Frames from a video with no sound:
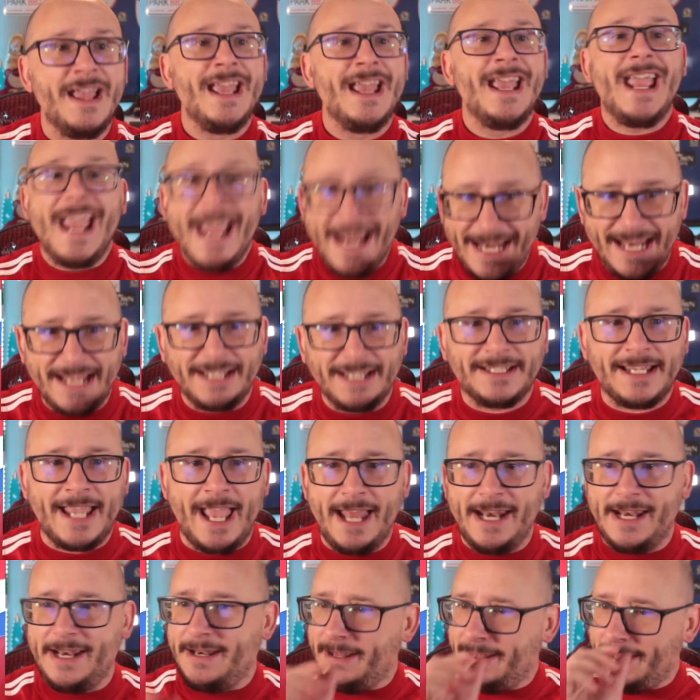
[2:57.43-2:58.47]
it is
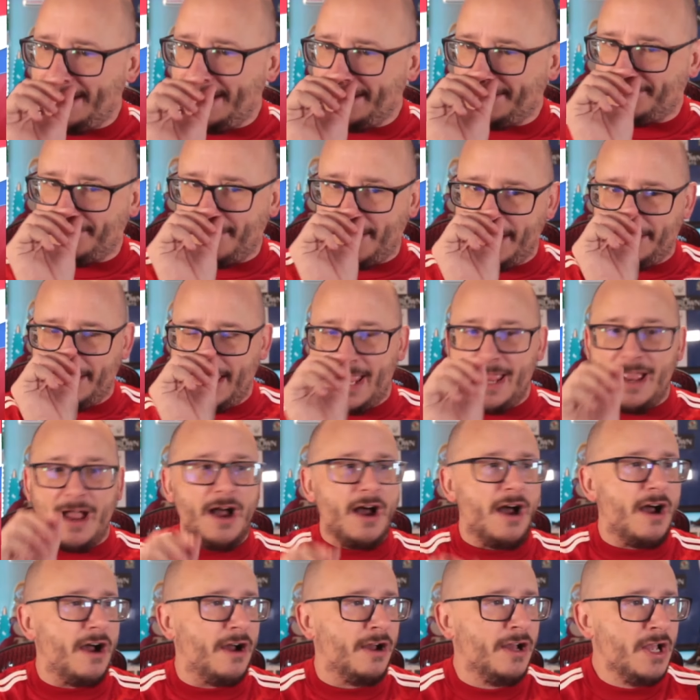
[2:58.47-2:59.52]
Canada. That's right. They
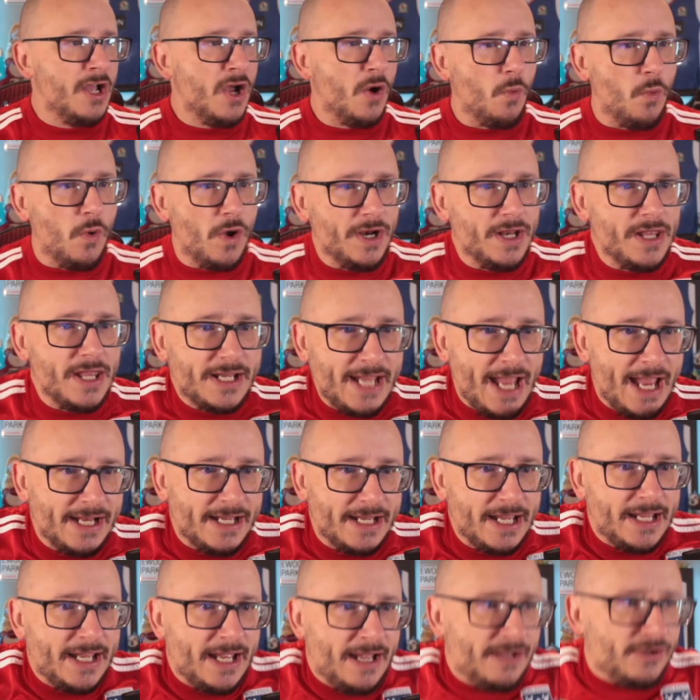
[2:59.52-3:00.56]
are one of the
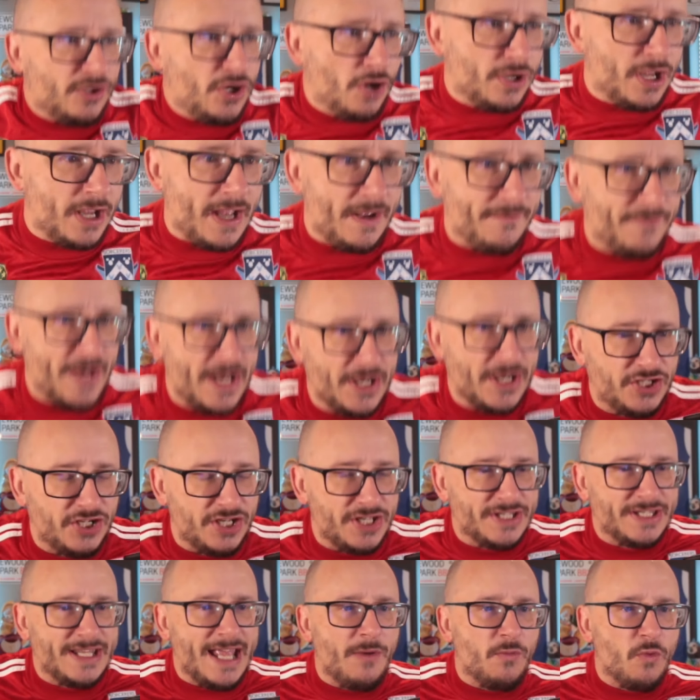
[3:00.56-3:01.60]
CONCACAF
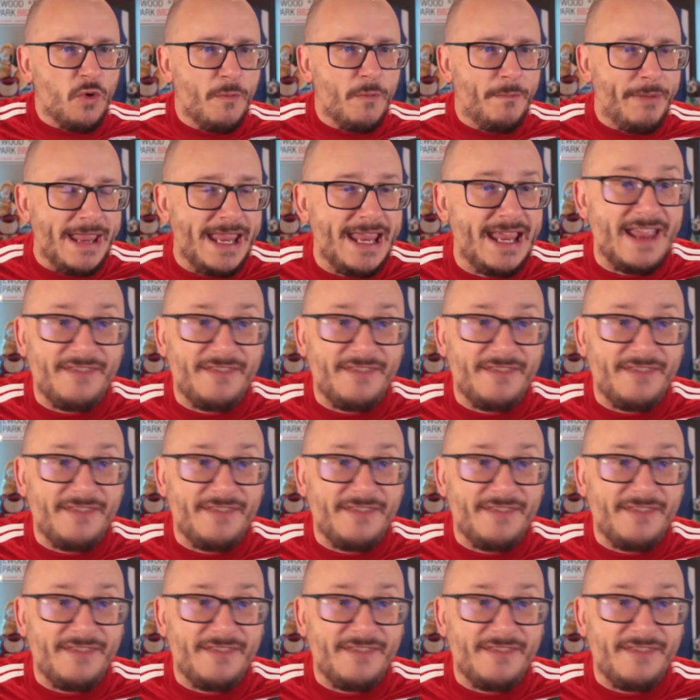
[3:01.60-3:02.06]
nations that will be, if